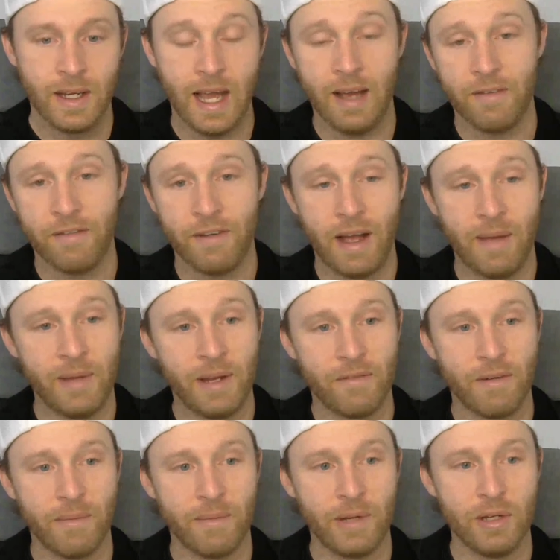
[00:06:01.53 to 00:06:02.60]
Yeah, I mean,
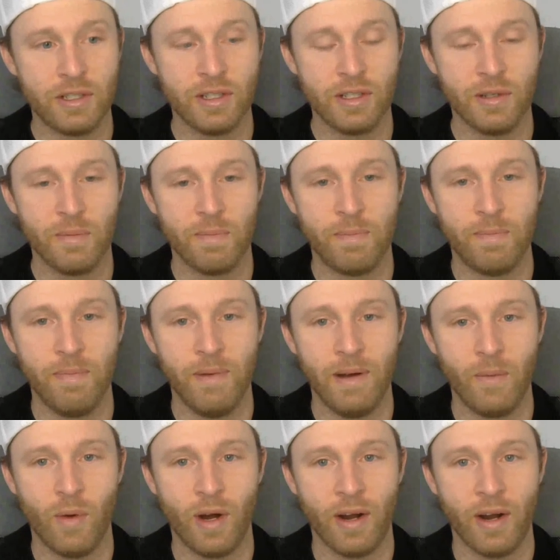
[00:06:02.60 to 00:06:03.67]
from YouTube,
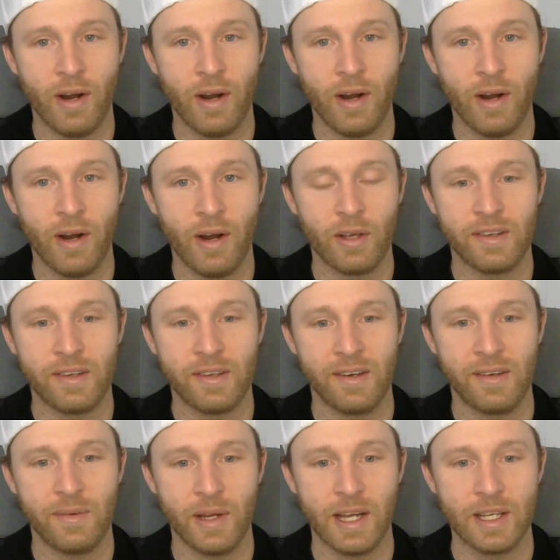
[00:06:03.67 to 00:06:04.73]
one of the coolest
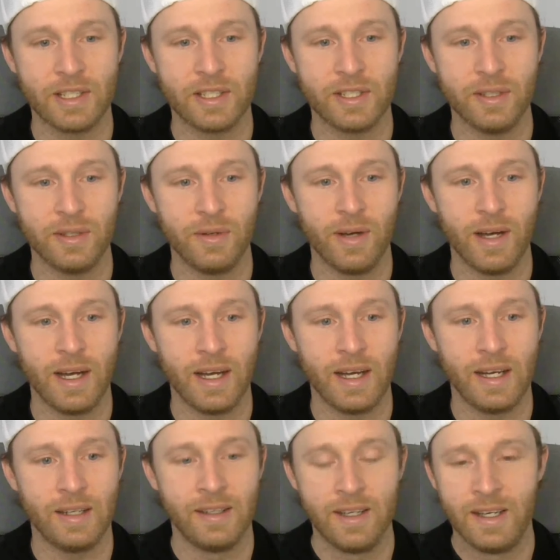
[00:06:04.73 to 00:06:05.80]
things, we got to
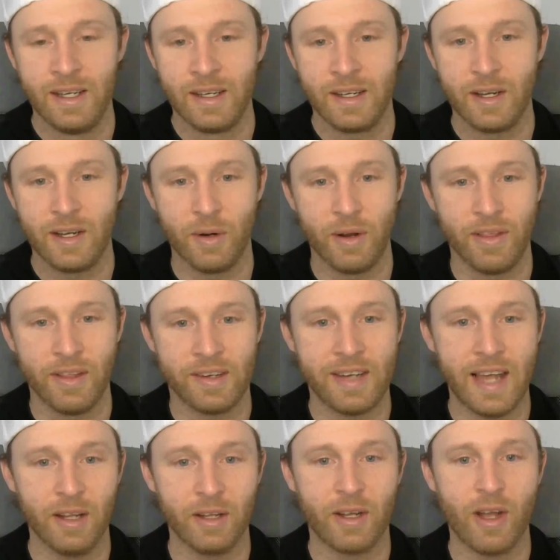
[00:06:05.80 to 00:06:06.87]
go to this
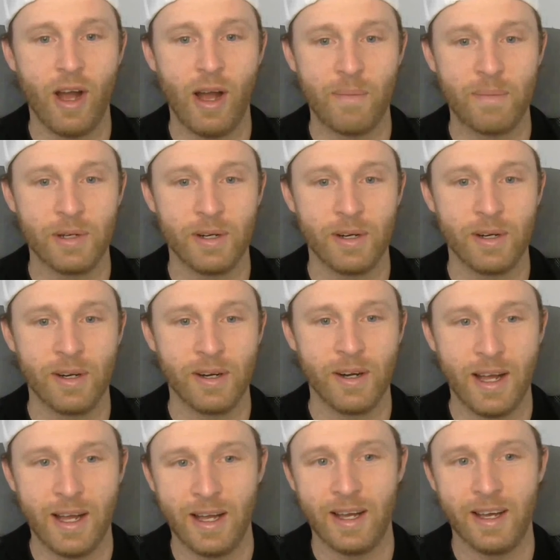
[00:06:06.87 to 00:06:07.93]
helicopter
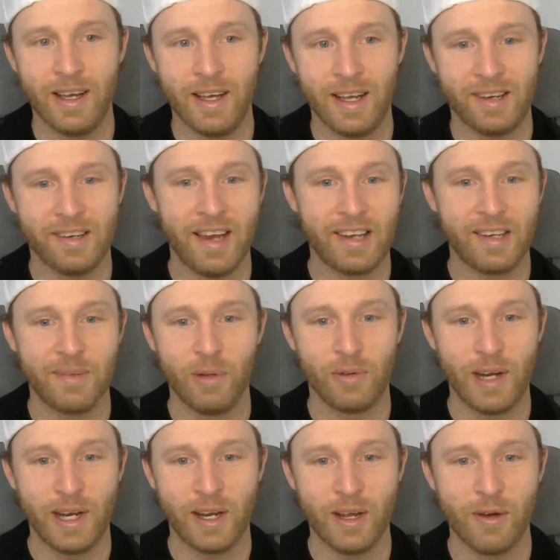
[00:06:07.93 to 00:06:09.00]
accessible
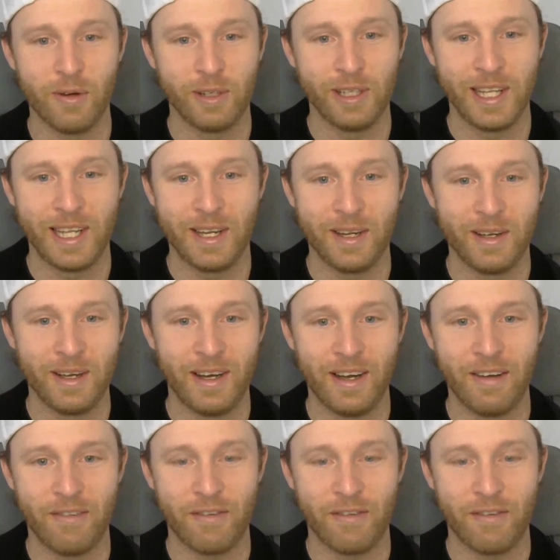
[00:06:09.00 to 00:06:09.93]
rink only